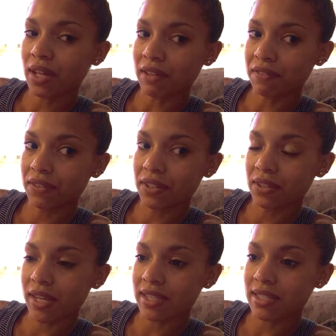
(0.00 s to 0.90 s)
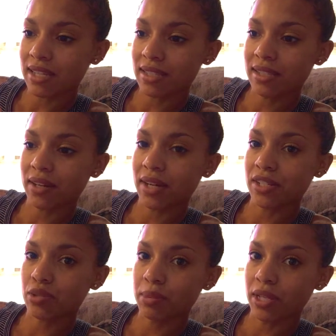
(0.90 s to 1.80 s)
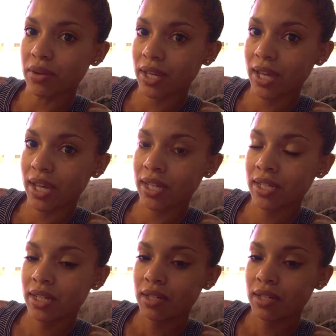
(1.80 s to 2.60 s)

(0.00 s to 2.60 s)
I feel that it's necessary to be okay